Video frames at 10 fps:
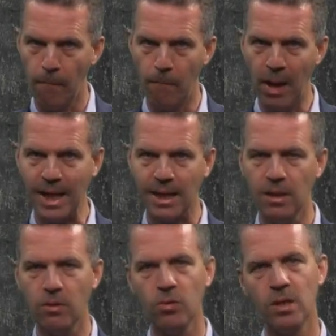back
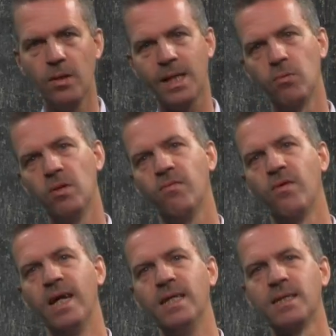into the liquid
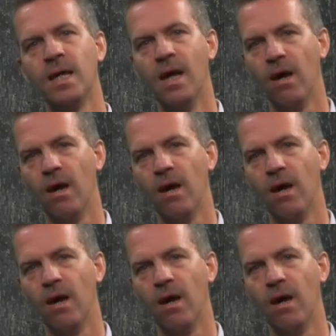phase,